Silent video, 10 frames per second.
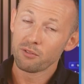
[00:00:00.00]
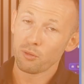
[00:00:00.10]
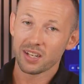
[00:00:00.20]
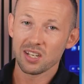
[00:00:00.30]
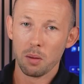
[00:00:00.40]

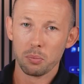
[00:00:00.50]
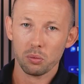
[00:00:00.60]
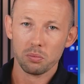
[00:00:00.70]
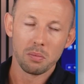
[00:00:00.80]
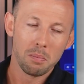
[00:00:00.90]
For
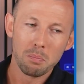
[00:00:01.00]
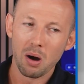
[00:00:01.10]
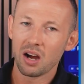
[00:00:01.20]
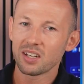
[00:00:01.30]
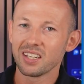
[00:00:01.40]
example,
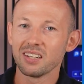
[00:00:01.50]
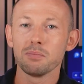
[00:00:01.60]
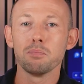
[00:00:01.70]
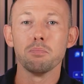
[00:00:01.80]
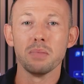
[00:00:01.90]

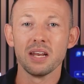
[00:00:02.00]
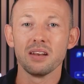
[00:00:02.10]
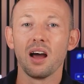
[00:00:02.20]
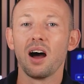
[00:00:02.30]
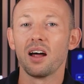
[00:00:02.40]
marketing
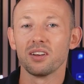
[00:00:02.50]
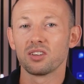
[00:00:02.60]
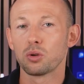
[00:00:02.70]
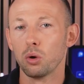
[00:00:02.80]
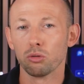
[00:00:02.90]

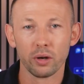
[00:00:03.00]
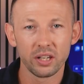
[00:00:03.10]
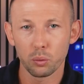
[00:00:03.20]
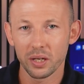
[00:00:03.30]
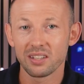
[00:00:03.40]

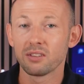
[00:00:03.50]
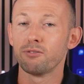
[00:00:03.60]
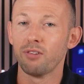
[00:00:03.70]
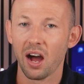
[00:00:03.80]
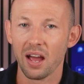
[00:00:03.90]
min_retweets
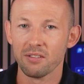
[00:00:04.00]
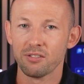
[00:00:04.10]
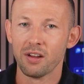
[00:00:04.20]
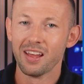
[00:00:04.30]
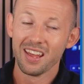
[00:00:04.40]
5.
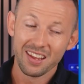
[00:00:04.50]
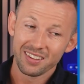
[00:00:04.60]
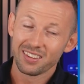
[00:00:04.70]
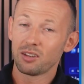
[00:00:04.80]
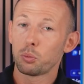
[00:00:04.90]

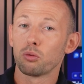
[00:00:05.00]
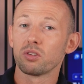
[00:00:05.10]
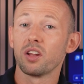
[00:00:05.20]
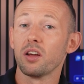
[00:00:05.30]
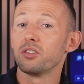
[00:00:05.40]
This will
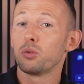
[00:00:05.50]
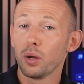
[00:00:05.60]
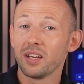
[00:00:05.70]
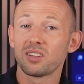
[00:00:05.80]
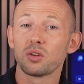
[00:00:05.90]
return
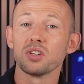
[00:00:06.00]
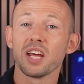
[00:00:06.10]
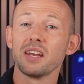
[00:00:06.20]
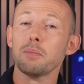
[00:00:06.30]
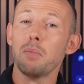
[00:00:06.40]
tweets
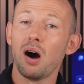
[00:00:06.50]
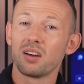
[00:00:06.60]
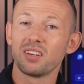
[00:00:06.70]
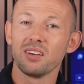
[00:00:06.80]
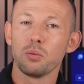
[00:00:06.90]
containing
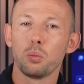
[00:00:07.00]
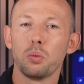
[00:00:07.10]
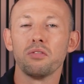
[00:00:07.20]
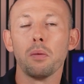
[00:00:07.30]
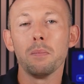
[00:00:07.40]
marketing
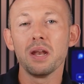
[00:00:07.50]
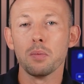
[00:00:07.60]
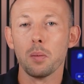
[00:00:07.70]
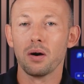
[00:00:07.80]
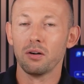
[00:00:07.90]
with a
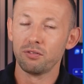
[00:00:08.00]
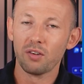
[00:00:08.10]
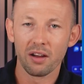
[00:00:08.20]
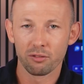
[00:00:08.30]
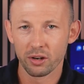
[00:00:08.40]
minimum of
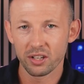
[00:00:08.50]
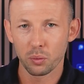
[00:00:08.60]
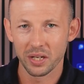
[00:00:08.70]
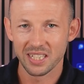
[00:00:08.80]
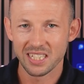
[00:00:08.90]
5
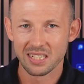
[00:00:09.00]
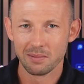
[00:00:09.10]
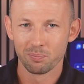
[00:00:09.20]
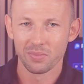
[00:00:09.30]
retweets.